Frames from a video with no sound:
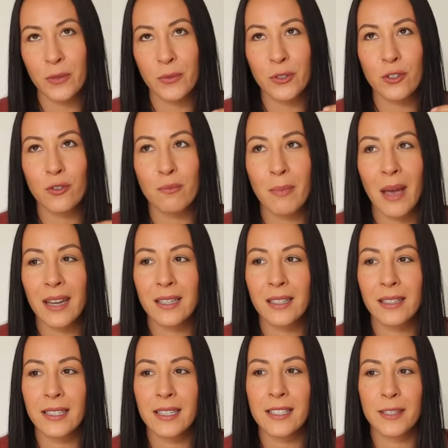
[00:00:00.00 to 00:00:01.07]
it will
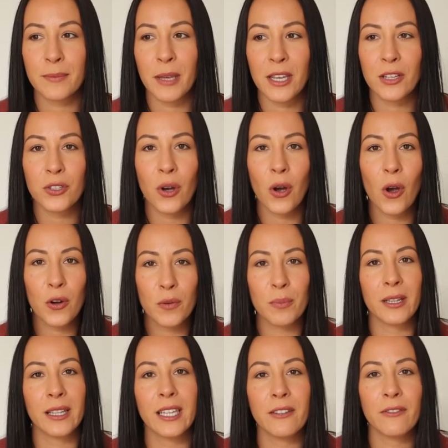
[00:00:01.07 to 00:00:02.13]
dramatically expand your own
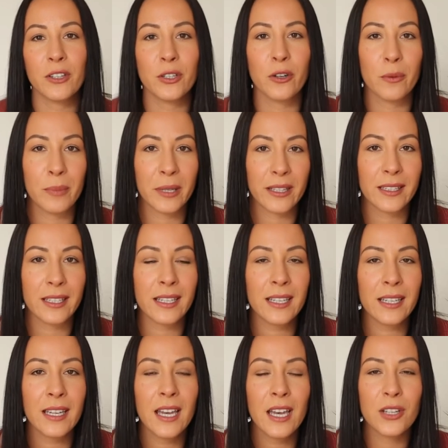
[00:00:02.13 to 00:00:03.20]
belief in your
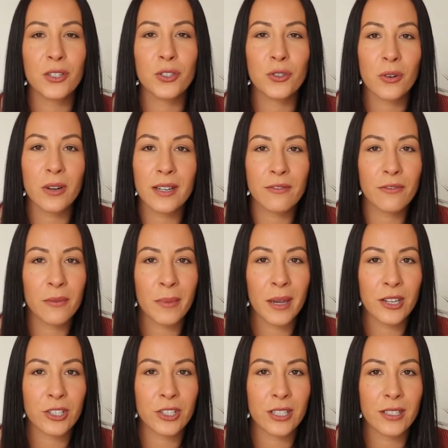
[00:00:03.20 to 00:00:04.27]
ability to draw
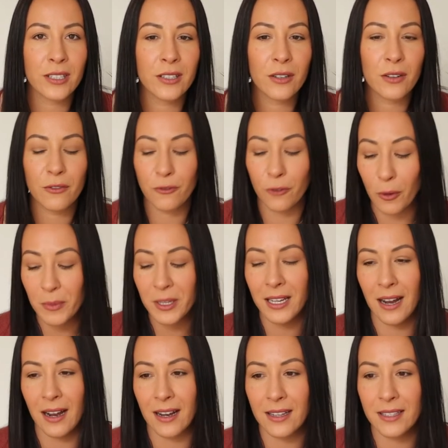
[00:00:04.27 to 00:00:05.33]
information from the
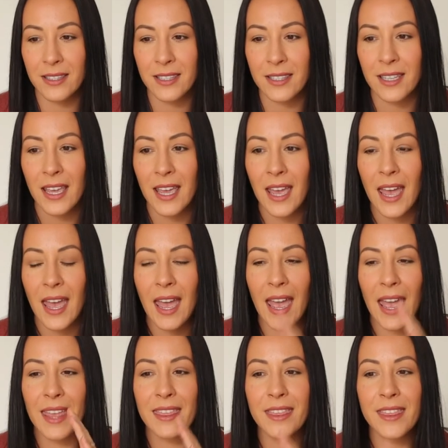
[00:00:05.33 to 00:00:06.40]
cards.
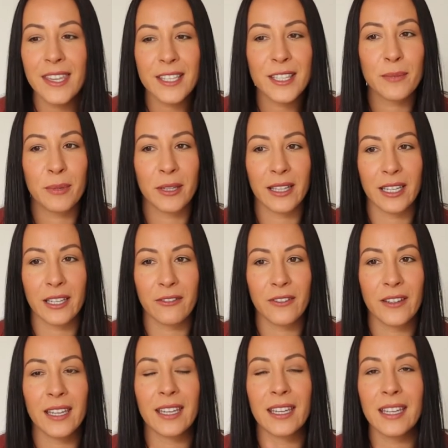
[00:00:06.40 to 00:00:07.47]
And this
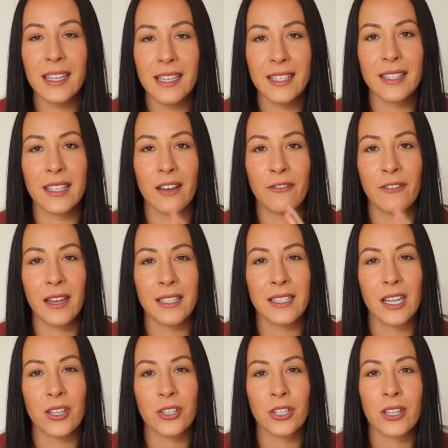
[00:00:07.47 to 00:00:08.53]
belief is a
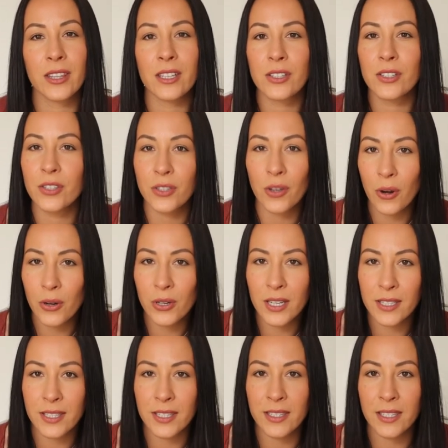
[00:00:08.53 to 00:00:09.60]
foundation that is so
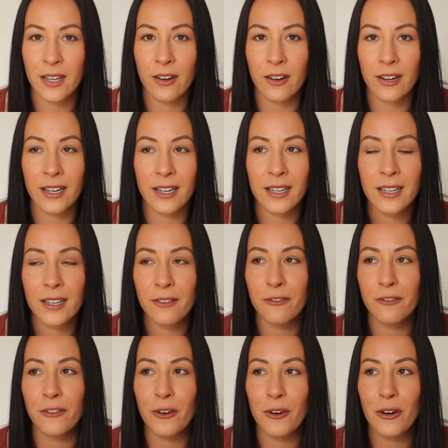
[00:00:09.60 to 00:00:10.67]
necessary
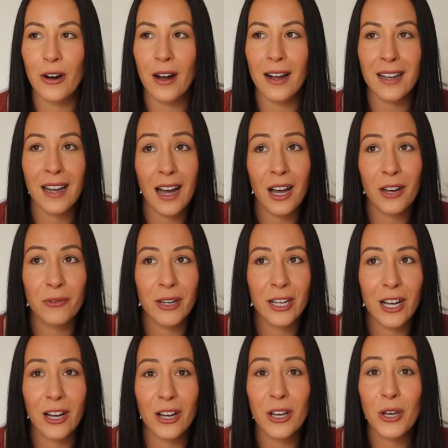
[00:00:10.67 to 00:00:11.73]
for a card
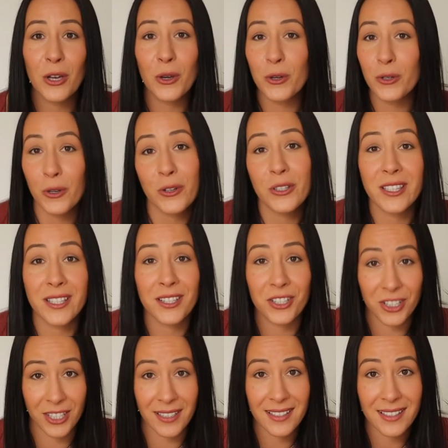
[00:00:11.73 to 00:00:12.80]
reader who knows their
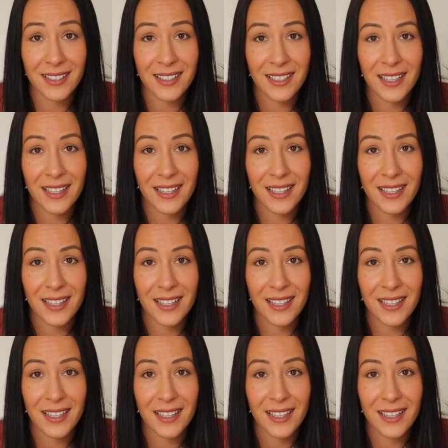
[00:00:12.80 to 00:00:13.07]
shit.